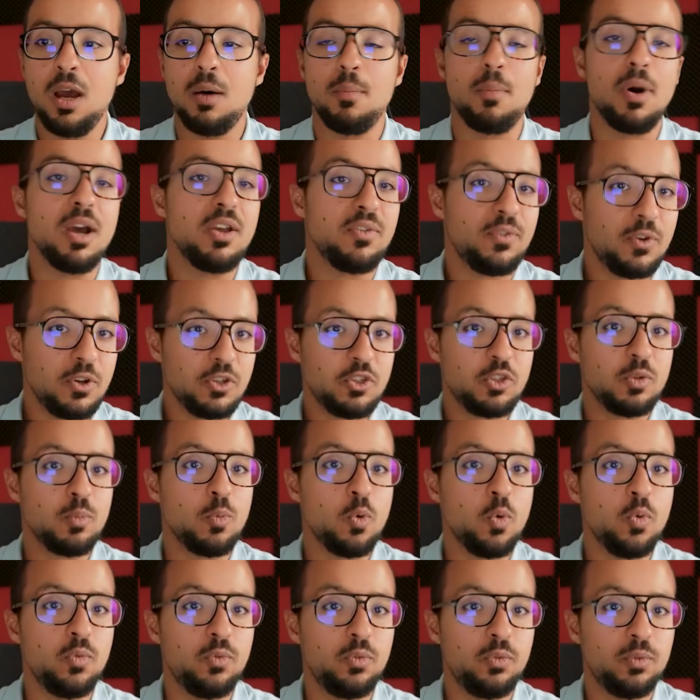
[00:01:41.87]
My first
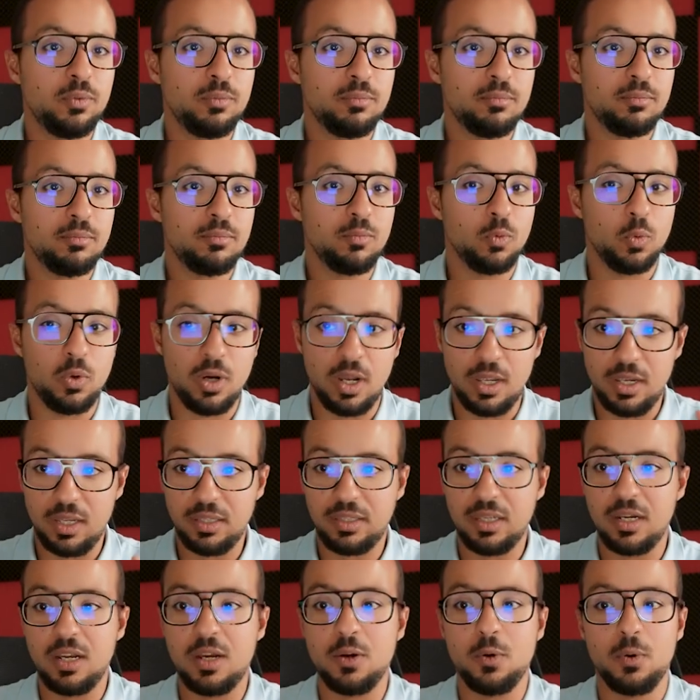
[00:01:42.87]
move when I
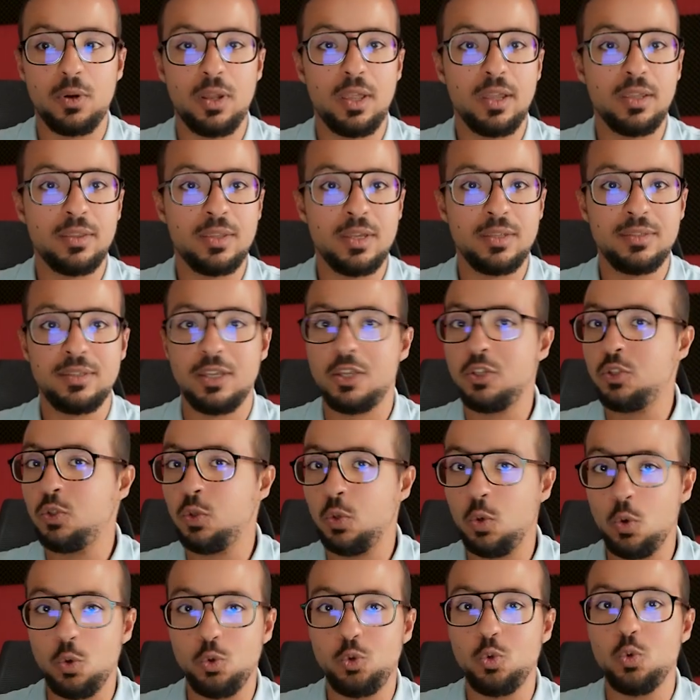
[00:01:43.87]
get an error like this is
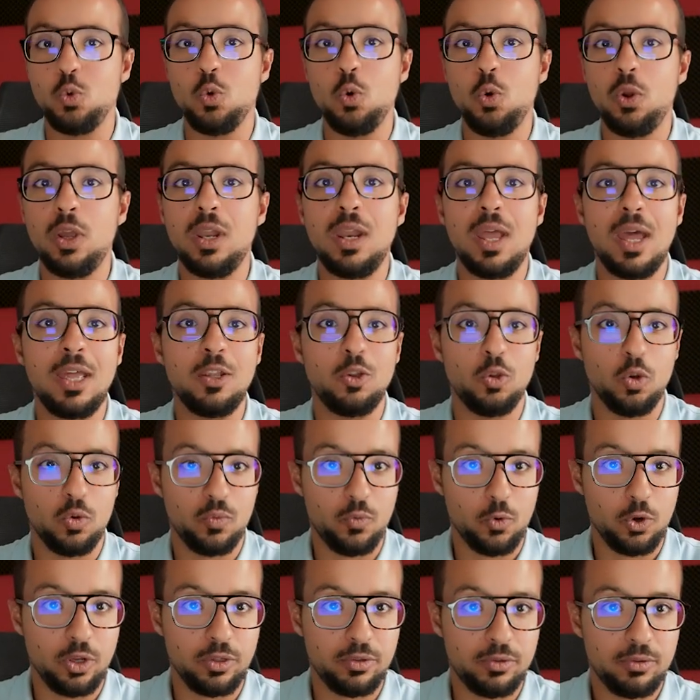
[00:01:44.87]
to go to Google and
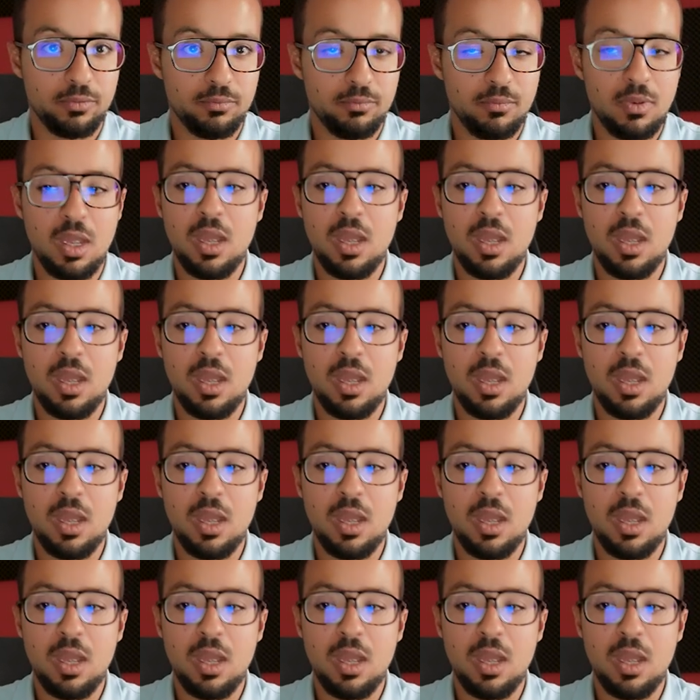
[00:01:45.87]
look for it.